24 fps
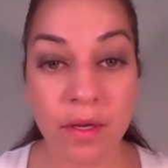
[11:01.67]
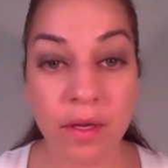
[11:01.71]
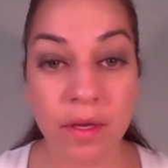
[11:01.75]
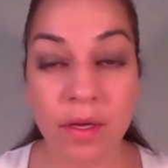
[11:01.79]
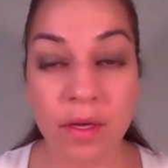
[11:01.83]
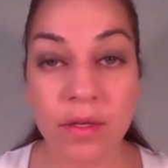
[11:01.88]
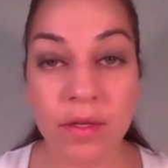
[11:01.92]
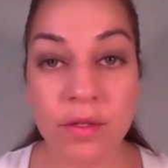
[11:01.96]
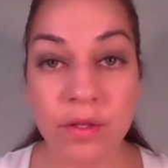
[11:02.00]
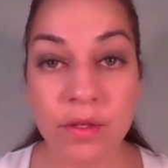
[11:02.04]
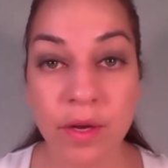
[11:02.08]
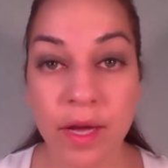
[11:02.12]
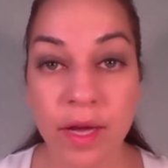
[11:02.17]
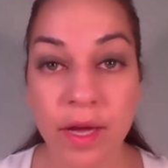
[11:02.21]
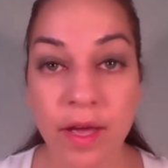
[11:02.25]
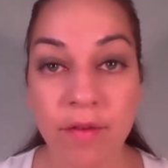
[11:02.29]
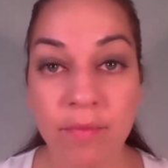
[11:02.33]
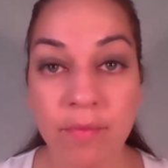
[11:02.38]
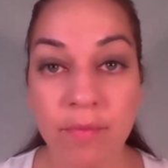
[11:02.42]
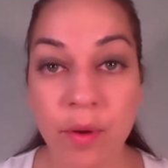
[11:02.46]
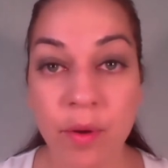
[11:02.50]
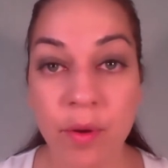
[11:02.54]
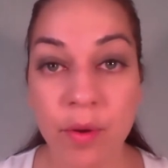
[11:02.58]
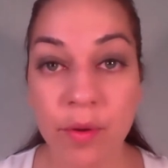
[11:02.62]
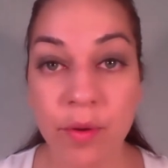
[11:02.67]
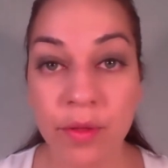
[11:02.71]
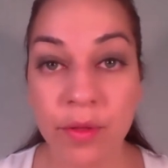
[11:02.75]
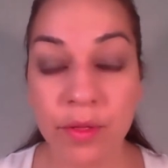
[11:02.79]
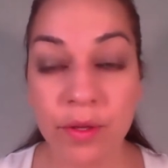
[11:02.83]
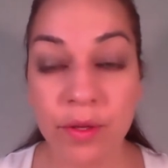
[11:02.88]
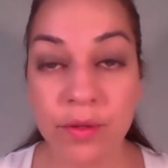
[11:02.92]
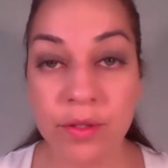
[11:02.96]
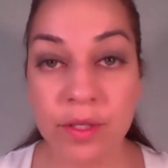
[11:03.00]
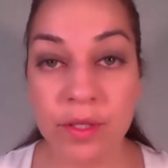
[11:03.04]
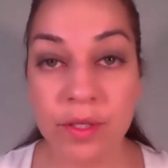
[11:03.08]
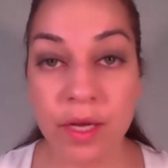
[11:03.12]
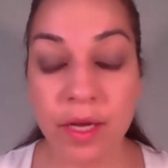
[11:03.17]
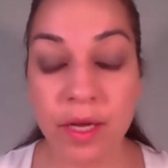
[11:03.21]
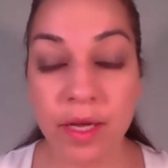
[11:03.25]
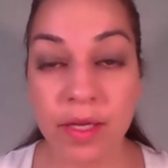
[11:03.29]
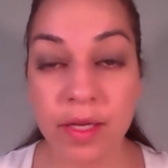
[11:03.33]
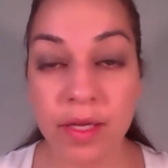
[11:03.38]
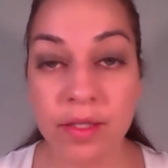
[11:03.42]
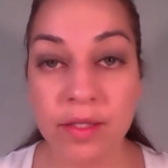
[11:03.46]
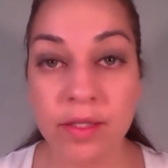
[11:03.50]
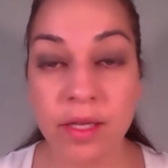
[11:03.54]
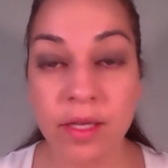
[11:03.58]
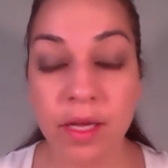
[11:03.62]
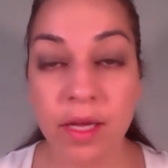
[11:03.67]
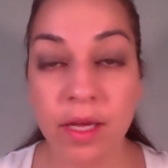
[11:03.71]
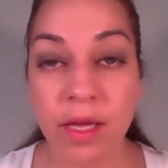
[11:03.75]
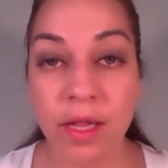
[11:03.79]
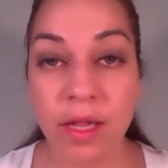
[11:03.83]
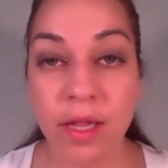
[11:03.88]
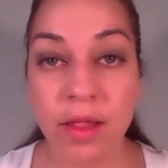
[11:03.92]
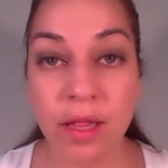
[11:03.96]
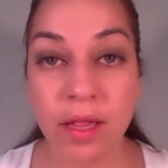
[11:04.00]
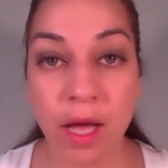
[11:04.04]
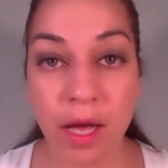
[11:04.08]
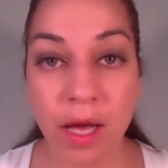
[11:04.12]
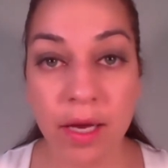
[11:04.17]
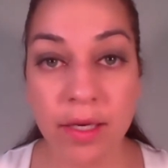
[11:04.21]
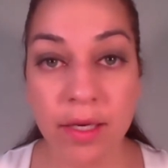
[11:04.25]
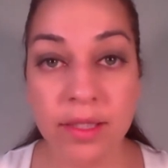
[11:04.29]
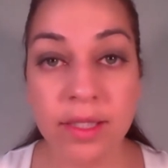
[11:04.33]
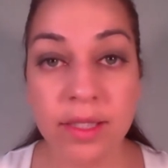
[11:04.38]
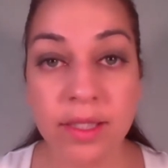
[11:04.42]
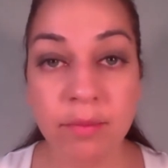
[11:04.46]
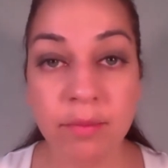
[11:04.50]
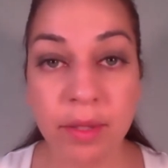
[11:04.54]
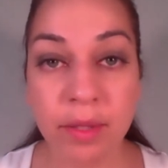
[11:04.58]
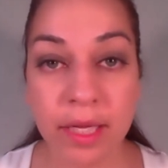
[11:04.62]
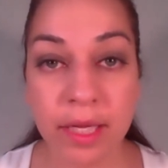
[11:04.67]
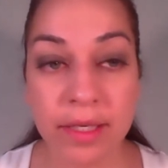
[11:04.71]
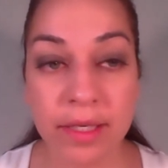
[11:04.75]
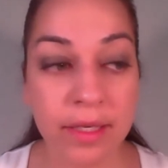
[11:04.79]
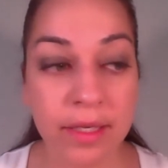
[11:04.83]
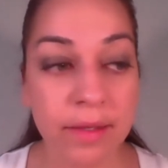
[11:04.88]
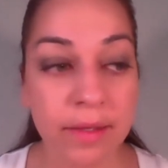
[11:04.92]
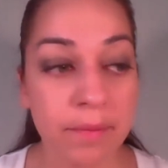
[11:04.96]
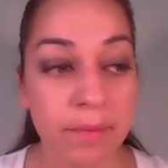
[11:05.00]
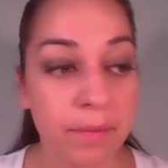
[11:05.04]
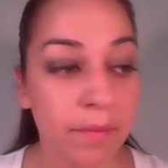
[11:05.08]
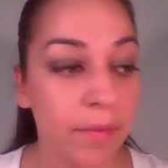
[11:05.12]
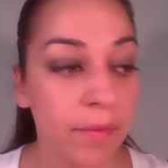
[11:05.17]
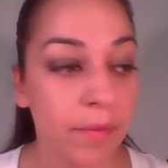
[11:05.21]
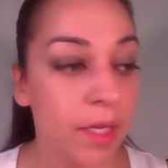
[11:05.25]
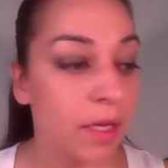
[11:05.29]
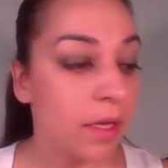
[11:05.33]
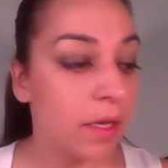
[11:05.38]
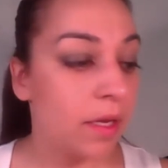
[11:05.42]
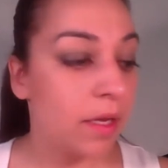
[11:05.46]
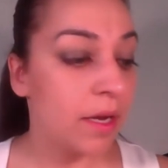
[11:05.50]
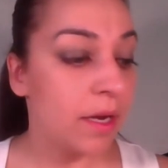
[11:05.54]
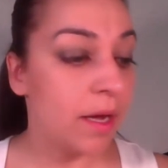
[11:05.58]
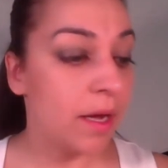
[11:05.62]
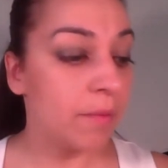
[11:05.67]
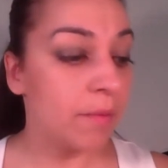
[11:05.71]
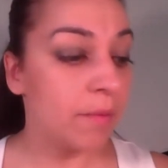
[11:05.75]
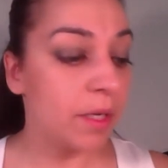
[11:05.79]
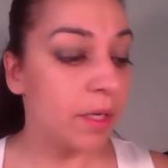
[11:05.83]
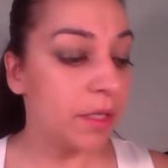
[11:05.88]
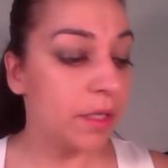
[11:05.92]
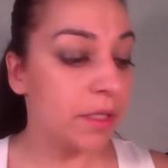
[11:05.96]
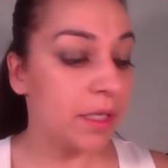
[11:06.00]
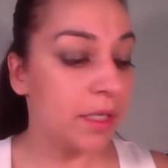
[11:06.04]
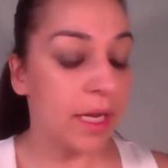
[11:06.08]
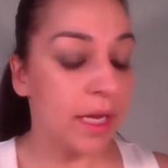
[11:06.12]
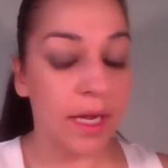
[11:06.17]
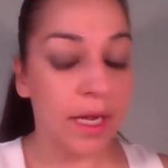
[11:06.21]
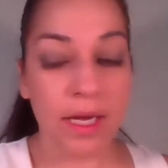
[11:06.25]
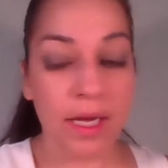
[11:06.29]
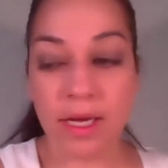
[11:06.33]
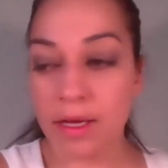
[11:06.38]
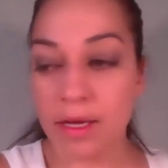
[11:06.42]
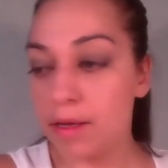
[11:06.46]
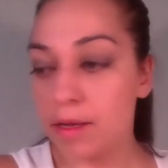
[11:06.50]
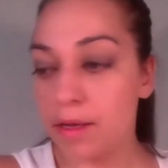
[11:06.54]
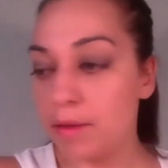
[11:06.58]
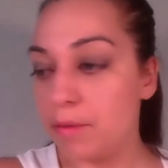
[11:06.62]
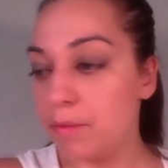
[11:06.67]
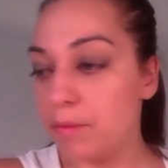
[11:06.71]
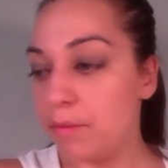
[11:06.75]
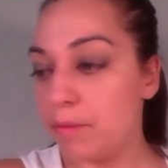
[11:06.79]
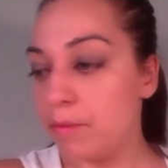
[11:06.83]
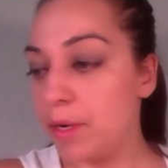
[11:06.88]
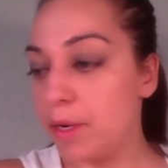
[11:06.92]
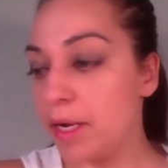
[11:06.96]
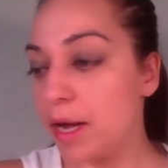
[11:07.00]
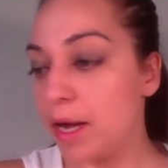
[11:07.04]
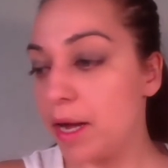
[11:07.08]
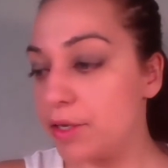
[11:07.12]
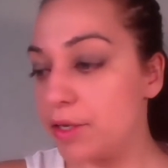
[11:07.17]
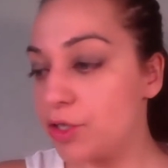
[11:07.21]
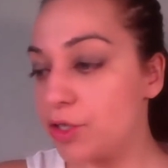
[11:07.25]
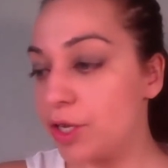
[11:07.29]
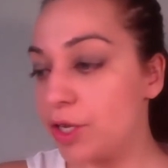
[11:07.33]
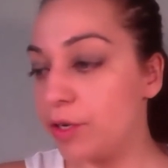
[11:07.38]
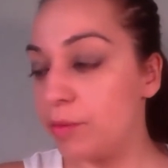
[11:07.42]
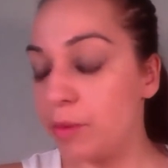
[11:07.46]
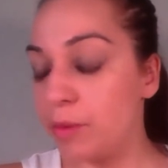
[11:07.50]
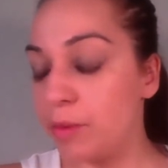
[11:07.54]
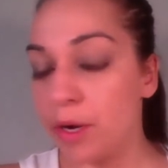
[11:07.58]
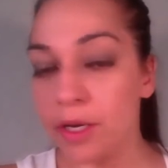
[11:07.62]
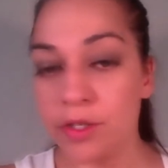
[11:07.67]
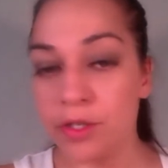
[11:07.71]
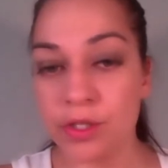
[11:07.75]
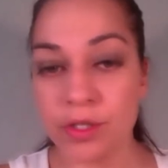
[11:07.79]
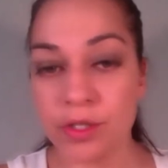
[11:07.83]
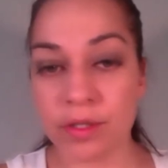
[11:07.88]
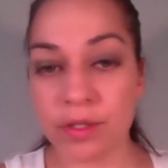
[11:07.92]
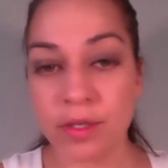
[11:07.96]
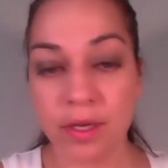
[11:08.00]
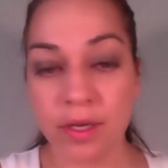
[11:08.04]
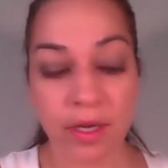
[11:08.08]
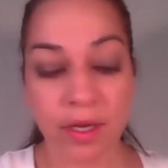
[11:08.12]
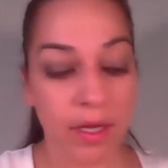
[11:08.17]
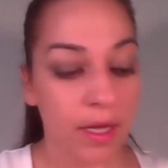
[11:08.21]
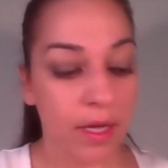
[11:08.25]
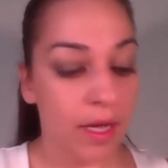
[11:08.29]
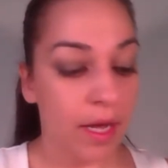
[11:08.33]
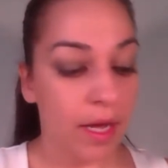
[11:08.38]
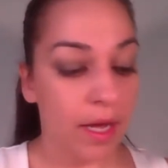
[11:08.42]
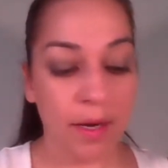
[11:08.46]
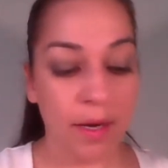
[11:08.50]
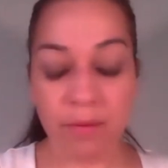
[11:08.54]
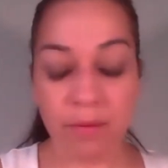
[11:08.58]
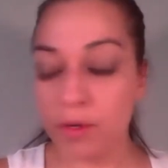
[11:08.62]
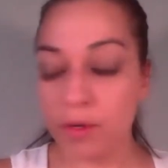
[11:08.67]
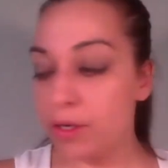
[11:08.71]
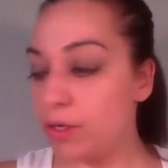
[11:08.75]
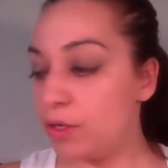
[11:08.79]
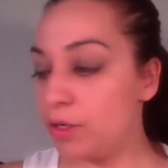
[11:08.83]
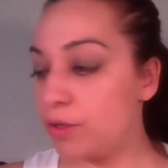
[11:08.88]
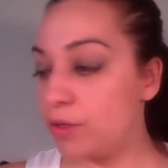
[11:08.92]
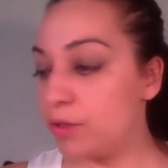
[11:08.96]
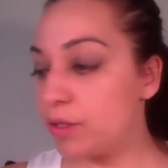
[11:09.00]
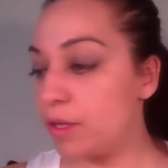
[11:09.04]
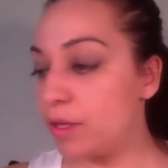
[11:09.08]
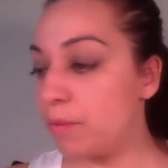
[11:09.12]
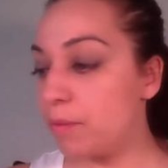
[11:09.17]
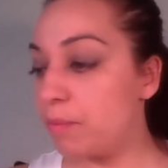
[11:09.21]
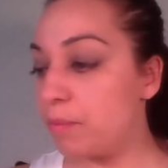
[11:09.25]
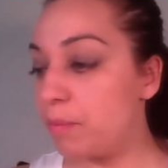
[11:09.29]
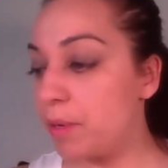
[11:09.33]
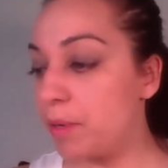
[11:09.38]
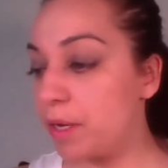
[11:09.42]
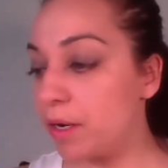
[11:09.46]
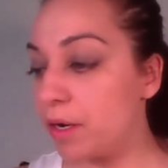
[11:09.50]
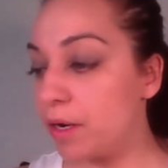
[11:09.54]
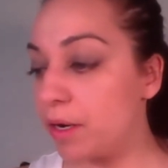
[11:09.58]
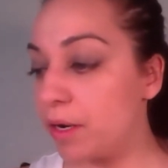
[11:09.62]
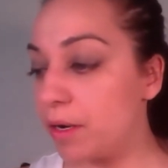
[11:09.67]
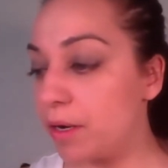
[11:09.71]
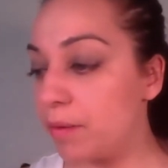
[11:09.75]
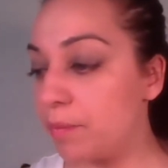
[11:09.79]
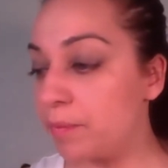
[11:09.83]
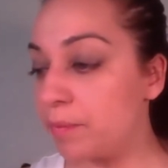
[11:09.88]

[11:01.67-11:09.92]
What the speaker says: So I have both those eyes lined and blended. Now I'm going to take my eyeshadow brush and I'm going to use the bigger